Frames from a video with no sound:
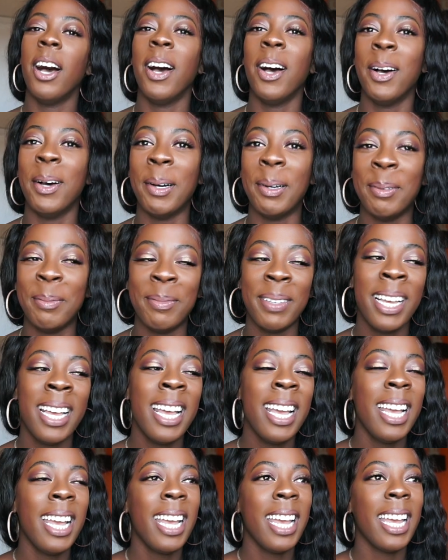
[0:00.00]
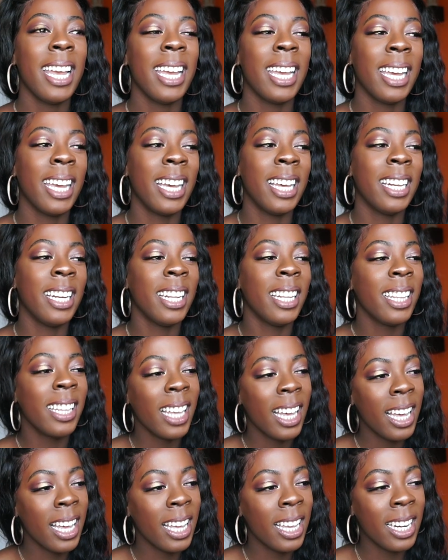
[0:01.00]
And
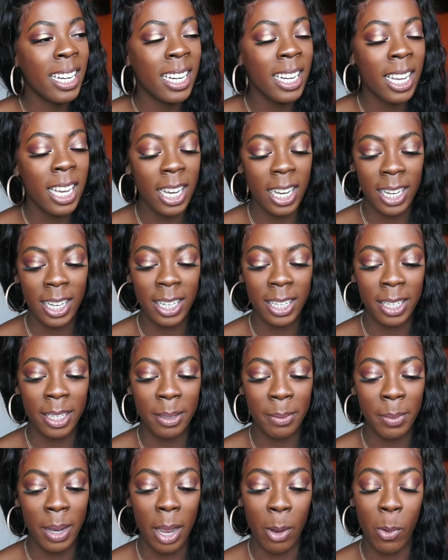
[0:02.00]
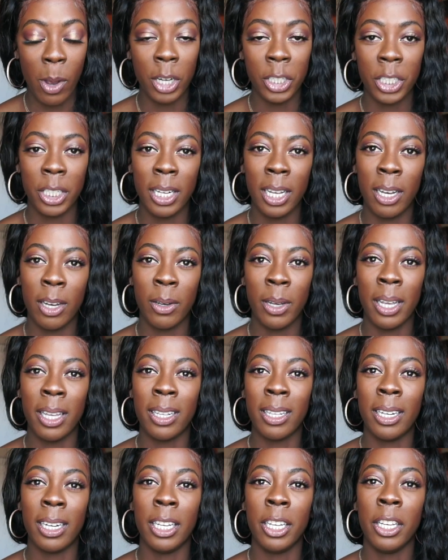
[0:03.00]
then I washed it out,
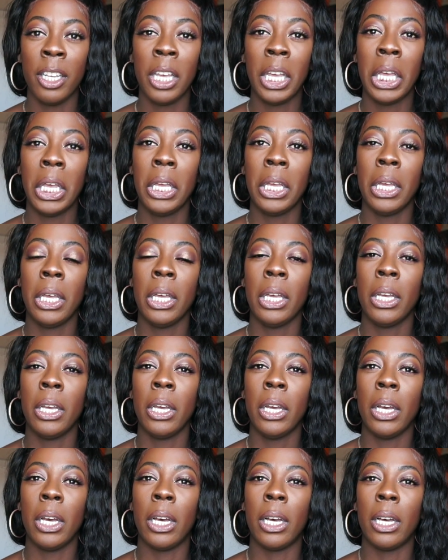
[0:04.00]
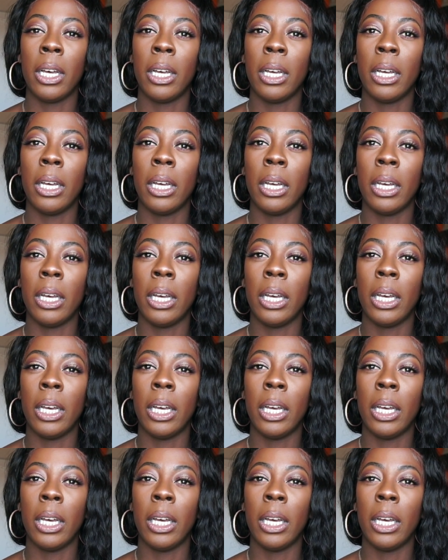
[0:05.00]
and then